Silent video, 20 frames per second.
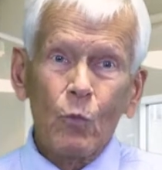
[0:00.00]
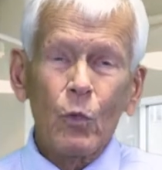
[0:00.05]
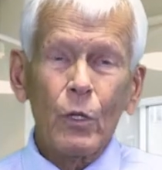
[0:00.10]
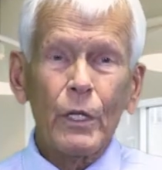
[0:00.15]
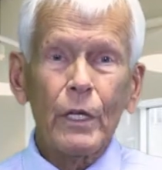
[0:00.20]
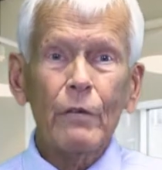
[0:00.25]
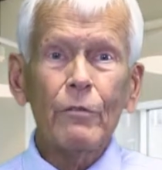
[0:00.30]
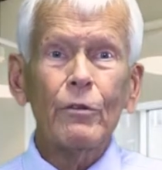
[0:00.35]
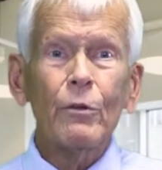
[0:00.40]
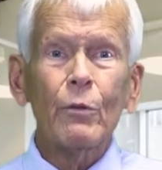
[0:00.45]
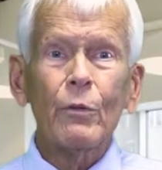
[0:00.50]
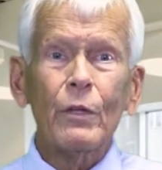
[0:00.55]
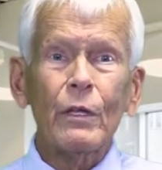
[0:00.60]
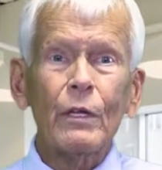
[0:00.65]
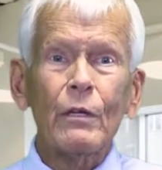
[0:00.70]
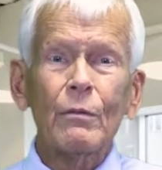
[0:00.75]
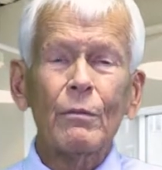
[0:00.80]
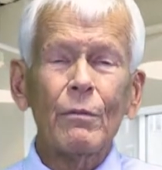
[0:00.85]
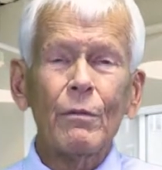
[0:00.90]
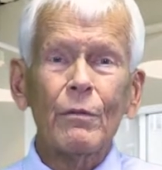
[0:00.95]
give you
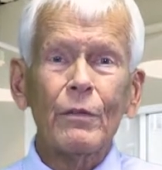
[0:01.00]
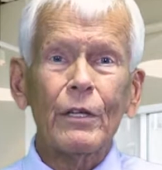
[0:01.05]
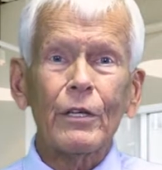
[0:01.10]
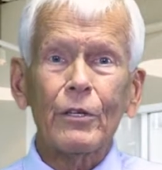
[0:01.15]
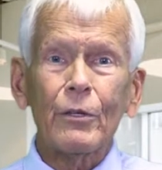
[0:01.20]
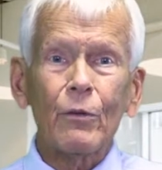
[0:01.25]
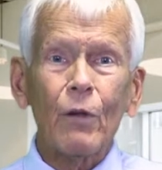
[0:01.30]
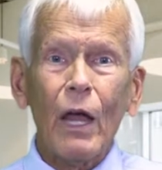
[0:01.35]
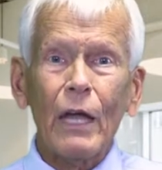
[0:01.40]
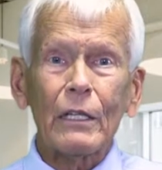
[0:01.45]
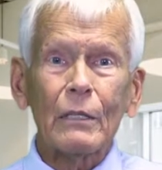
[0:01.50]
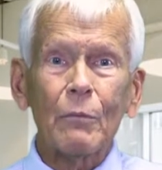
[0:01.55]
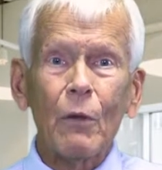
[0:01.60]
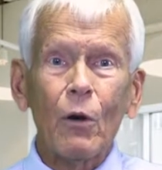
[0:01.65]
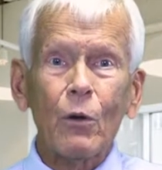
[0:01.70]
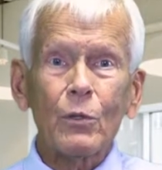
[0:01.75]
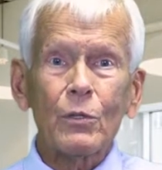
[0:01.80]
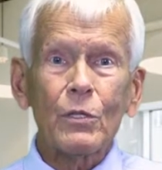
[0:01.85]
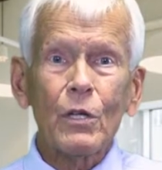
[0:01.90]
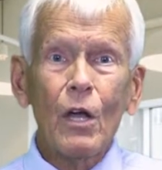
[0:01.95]
the thing you like the
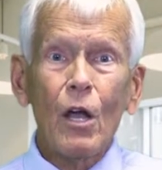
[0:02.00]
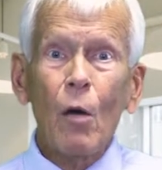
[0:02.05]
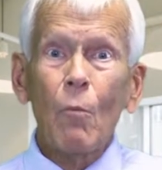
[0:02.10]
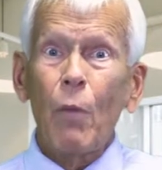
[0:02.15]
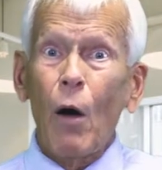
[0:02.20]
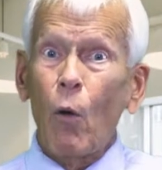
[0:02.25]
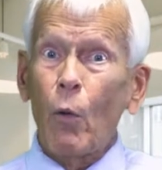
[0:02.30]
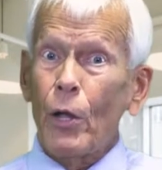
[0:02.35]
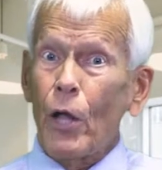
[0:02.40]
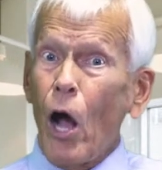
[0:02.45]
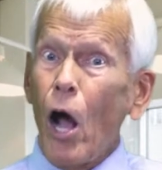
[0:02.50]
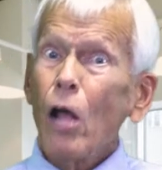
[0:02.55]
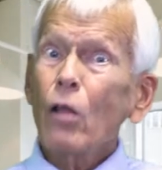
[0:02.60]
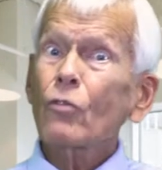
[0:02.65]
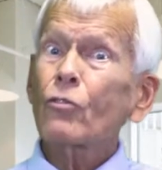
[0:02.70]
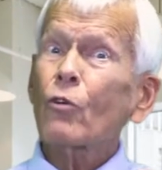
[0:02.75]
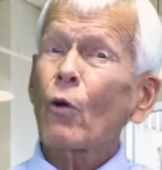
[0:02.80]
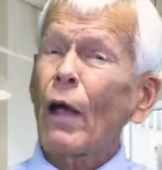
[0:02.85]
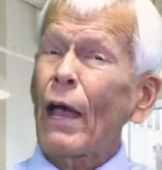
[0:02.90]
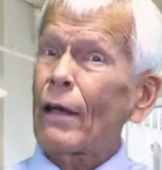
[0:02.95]
most. But we
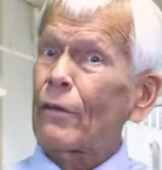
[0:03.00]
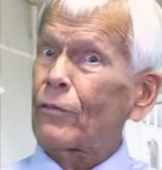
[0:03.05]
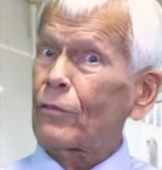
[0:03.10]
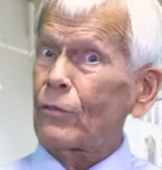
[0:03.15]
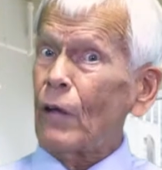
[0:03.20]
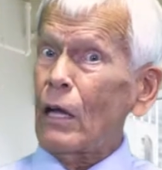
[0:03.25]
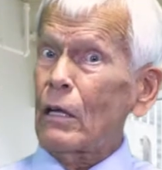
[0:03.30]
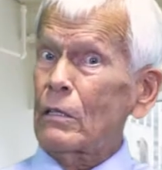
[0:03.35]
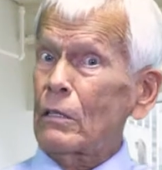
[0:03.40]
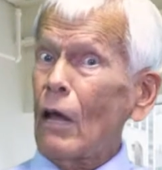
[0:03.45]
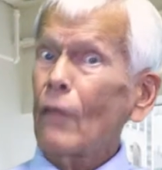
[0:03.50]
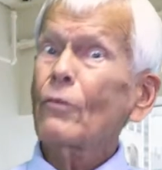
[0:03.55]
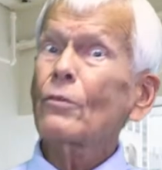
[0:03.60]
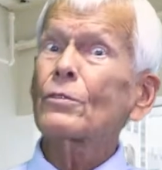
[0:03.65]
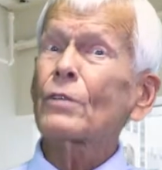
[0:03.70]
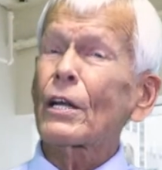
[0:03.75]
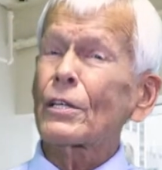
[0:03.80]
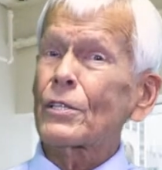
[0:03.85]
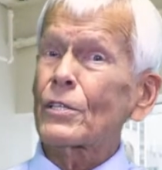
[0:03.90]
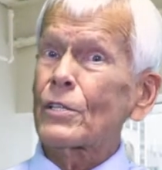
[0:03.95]
also have another
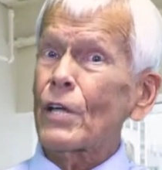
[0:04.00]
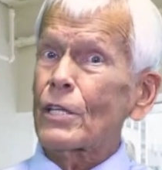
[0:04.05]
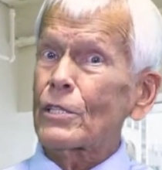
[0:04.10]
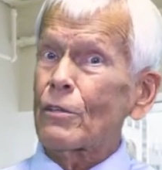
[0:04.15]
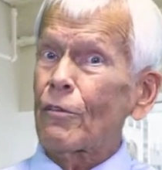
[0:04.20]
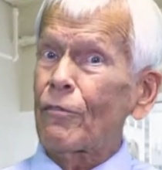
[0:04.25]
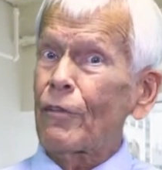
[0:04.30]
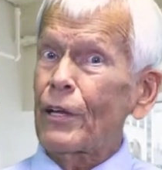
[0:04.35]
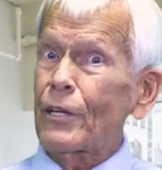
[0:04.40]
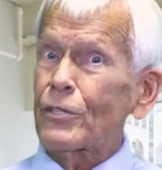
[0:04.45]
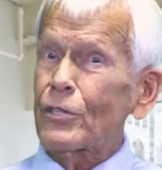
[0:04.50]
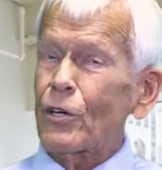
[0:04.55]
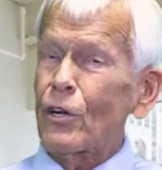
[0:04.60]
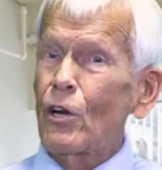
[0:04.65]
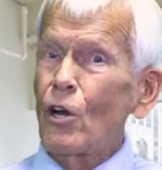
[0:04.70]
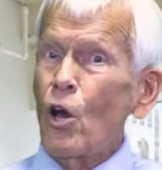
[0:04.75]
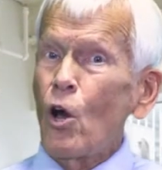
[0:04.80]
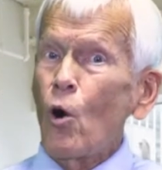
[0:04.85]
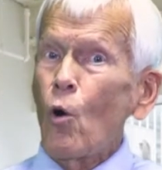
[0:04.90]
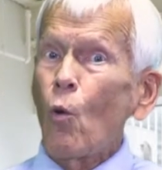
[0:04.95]
such and such a
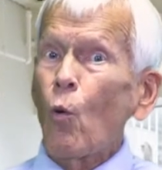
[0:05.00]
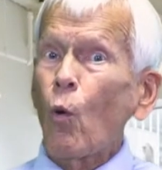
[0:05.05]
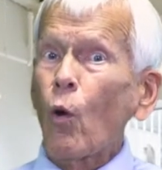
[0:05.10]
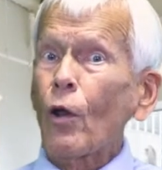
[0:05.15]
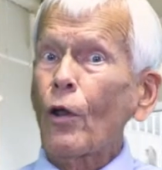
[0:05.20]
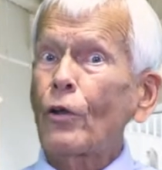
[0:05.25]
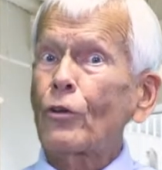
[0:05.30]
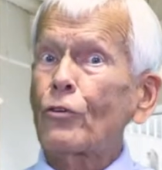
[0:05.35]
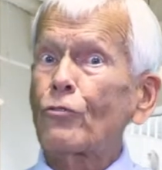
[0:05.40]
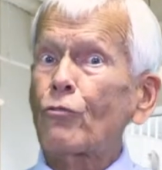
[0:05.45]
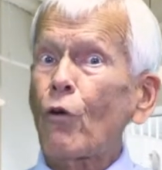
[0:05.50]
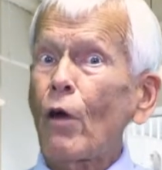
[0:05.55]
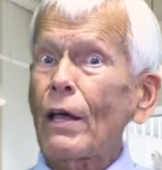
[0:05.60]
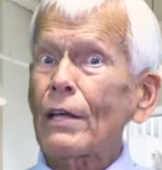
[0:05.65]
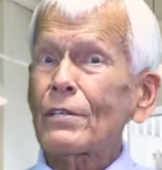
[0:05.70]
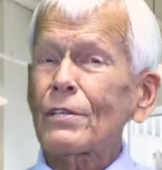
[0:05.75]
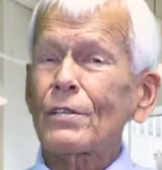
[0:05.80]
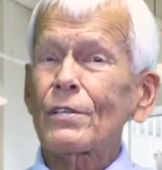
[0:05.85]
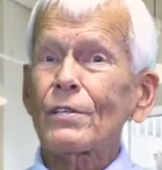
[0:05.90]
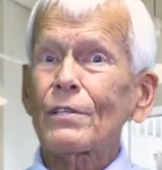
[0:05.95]
feature will
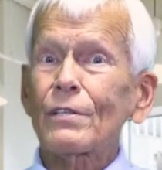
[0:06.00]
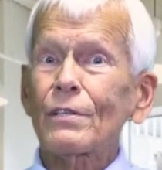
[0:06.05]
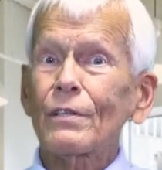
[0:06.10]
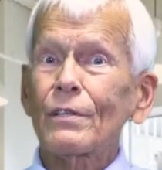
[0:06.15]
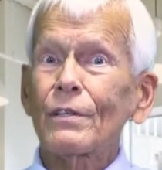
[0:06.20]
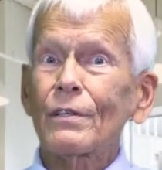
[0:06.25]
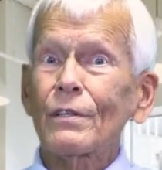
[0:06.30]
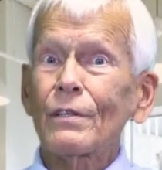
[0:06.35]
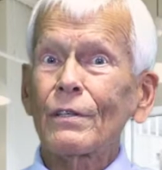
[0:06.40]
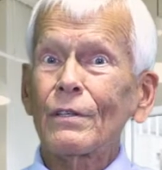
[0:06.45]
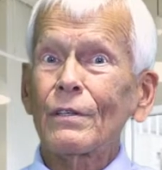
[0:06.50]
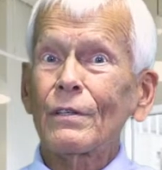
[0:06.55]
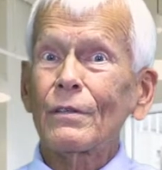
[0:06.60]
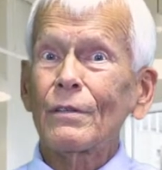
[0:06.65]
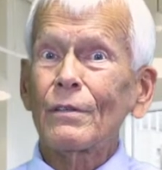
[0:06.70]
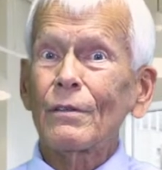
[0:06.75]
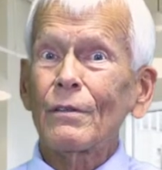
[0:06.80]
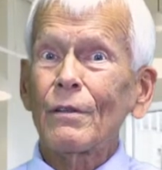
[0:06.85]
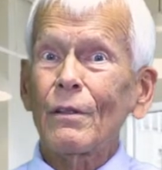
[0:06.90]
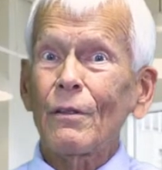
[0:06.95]
address
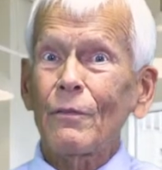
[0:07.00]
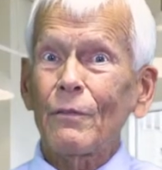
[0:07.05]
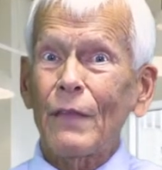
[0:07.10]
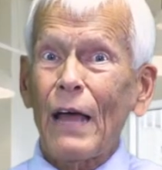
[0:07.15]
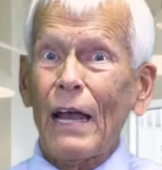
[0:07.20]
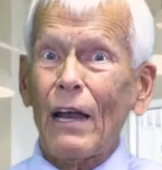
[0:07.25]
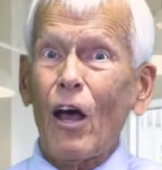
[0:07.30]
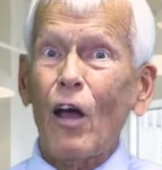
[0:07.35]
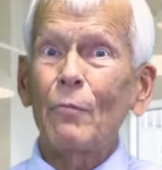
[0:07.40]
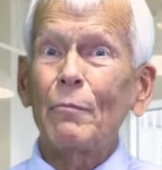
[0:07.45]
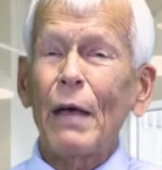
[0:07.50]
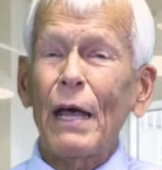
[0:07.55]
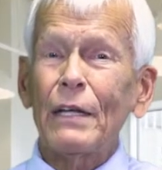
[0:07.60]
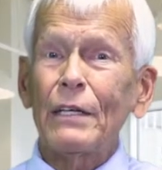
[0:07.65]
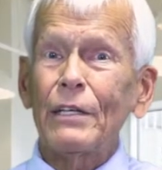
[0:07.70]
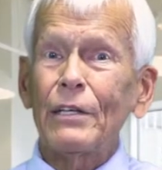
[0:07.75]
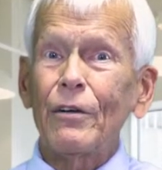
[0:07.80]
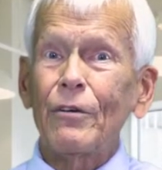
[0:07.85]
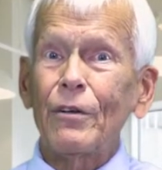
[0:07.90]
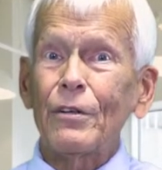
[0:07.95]
that unmet
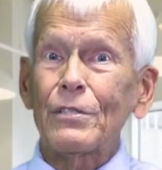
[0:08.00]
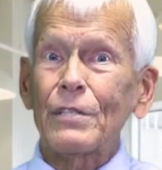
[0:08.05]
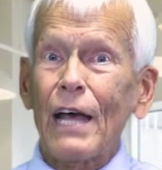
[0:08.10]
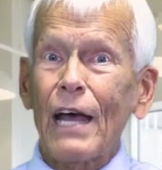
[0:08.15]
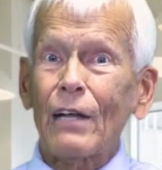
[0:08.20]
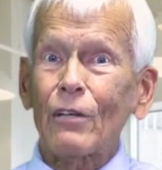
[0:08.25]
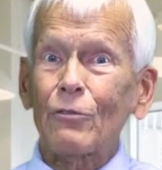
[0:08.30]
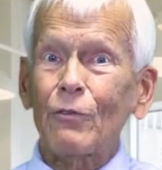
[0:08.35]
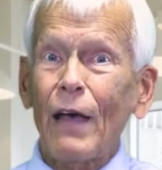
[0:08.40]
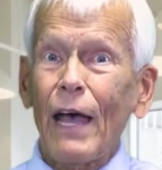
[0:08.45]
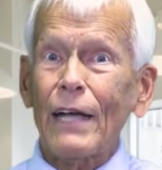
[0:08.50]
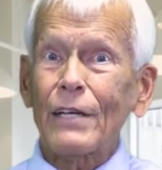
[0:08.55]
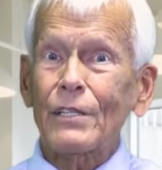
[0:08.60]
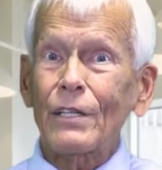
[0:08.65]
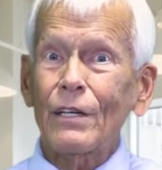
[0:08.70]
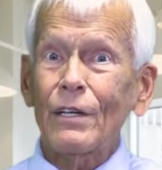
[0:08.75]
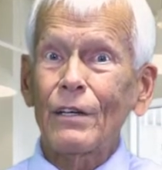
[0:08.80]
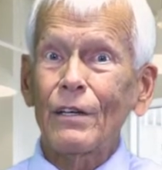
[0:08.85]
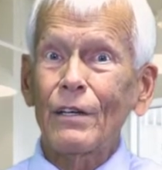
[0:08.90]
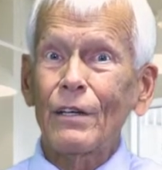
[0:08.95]
need of dissatisfaction.
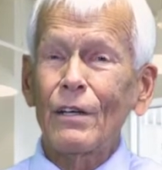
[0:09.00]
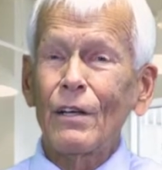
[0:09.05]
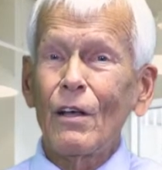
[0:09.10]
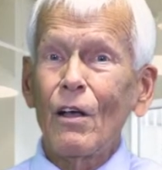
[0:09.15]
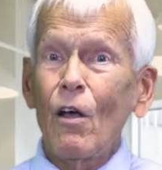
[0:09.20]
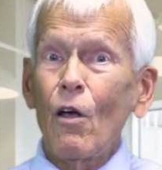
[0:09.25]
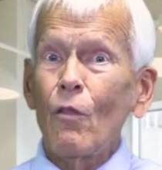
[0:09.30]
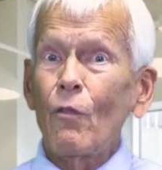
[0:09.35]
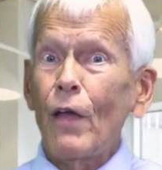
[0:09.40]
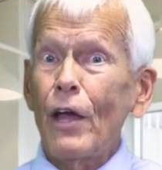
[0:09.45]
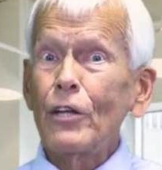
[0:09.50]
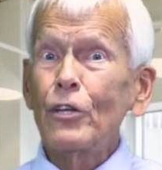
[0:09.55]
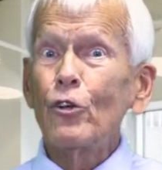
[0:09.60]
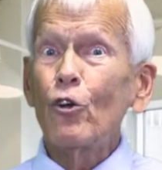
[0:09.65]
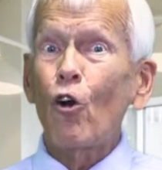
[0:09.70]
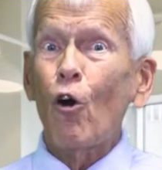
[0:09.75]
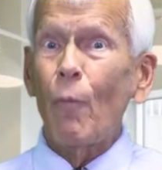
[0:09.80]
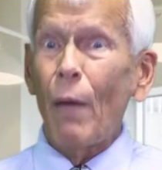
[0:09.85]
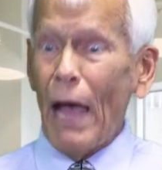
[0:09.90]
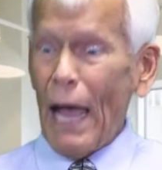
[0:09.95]
Then you
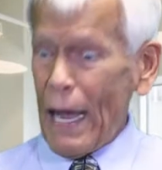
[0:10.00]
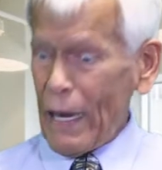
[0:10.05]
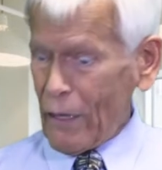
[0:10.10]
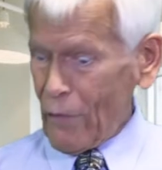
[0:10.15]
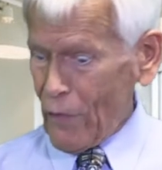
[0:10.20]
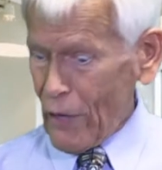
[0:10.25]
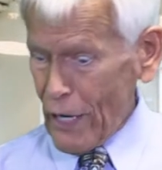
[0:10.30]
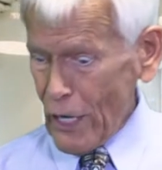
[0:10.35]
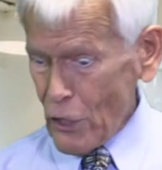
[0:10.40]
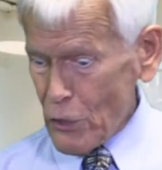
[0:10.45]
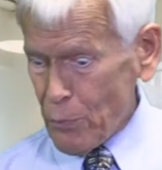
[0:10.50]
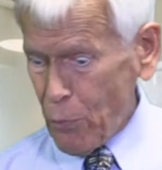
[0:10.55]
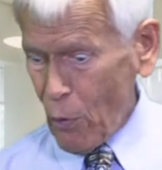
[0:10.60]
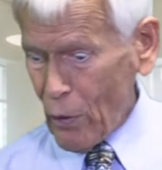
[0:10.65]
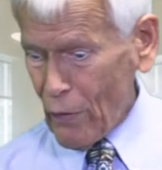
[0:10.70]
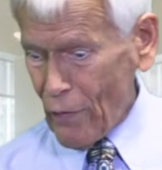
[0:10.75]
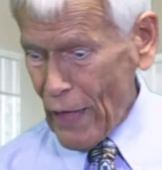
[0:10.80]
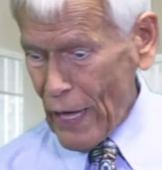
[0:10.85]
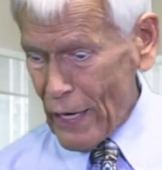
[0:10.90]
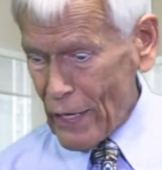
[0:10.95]
go back, and the next point
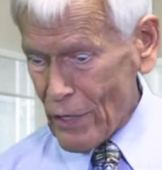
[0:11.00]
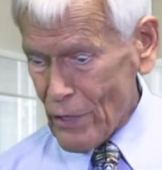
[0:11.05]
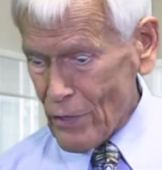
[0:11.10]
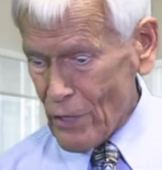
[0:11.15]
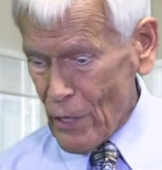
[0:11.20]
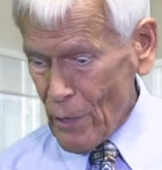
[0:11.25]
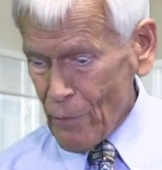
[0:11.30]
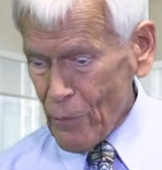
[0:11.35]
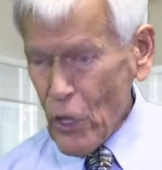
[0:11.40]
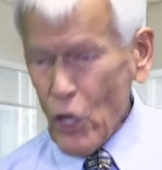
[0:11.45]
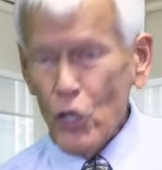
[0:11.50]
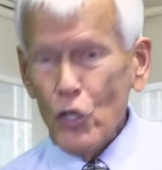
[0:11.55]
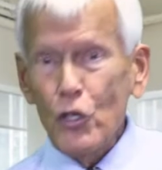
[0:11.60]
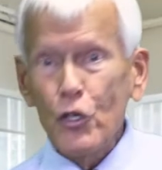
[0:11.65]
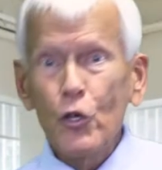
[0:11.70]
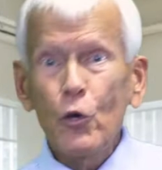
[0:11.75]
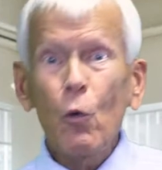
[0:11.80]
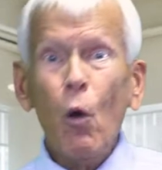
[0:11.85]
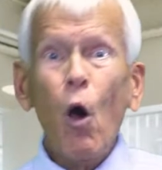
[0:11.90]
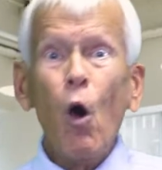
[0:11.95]
of that is,
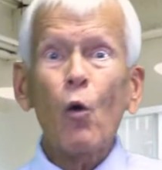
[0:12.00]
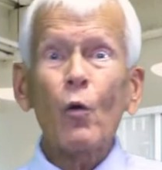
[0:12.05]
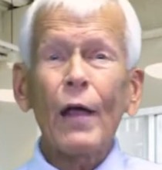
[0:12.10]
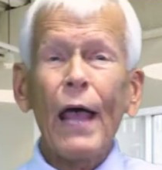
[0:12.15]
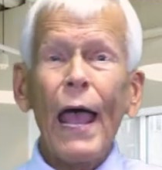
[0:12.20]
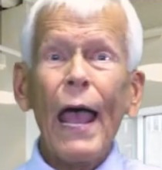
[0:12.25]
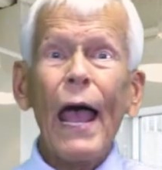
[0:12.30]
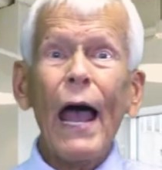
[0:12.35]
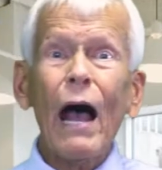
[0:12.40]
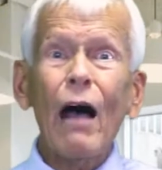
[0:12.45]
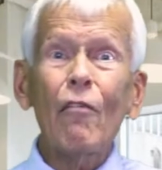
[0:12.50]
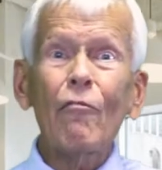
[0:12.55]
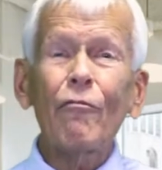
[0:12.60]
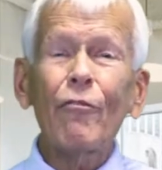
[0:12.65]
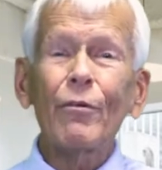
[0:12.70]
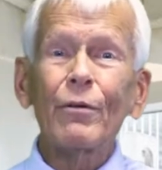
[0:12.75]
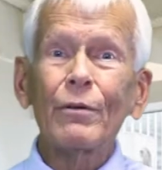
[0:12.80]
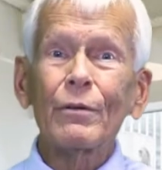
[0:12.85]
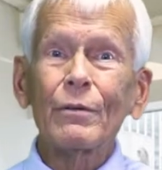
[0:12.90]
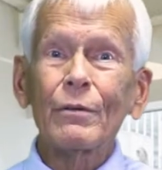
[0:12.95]
you won't have